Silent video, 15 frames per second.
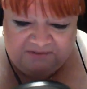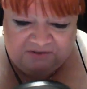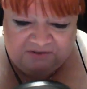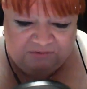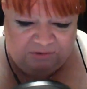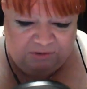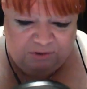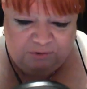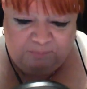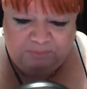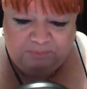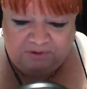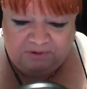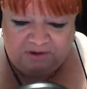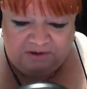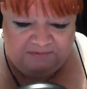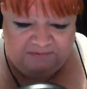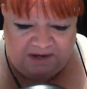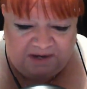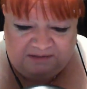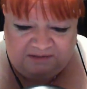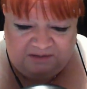the group or
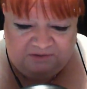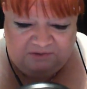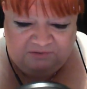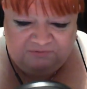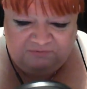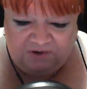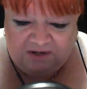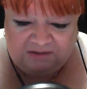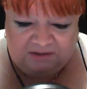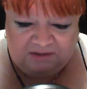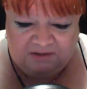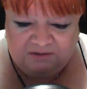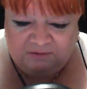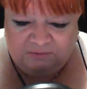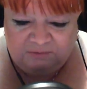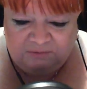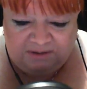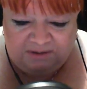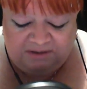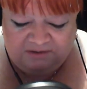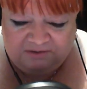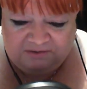that you follow
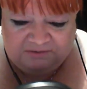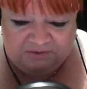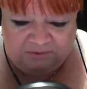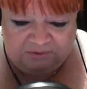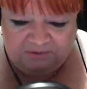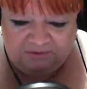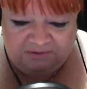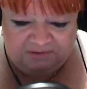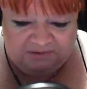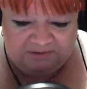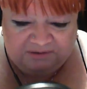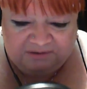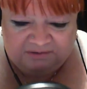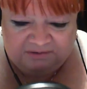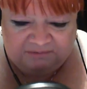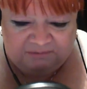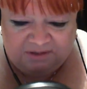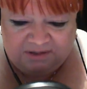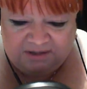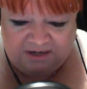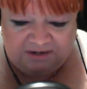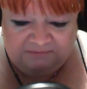what you're told or
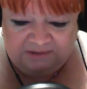what.